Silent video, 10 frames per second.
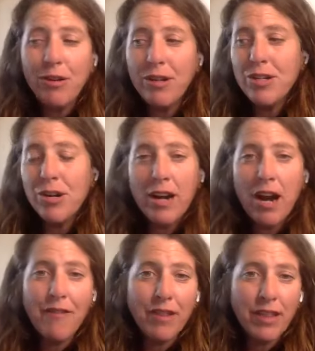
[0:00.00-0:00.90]
You can
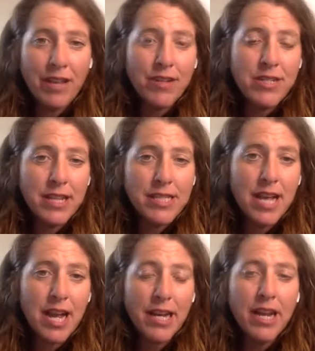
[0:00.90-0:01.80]
turn it off and leave it to the
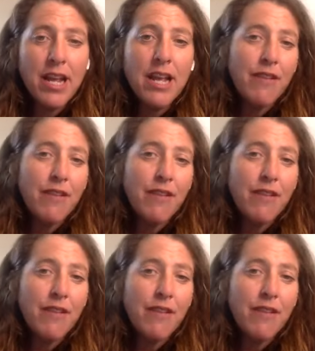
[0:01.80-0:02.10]
side.